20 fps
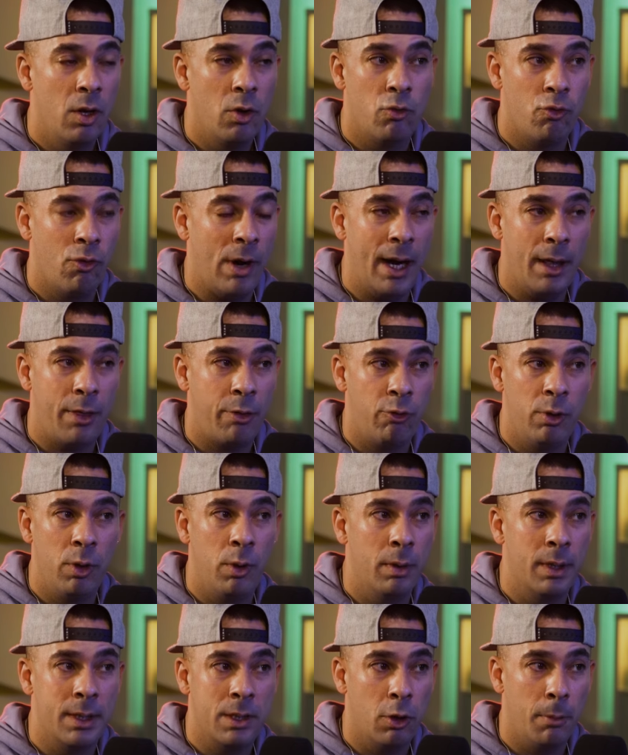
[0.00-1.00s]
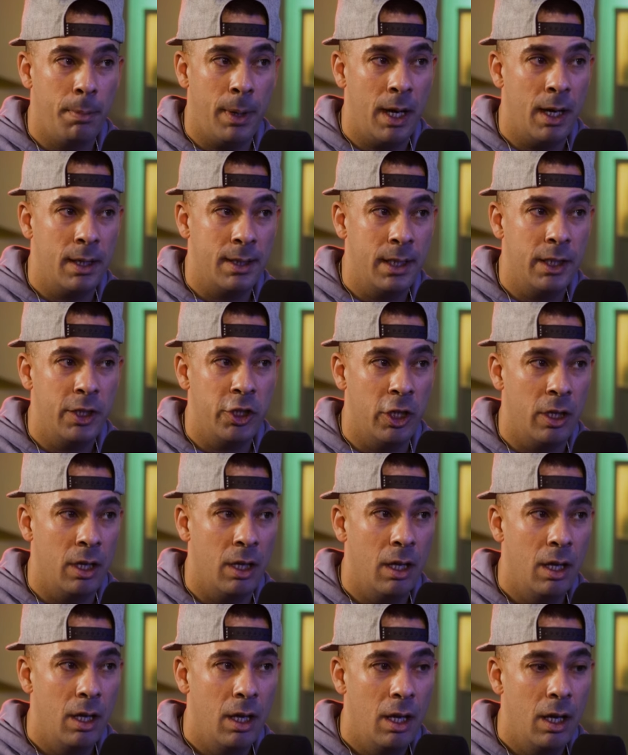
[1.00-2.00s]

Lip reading: right through until partition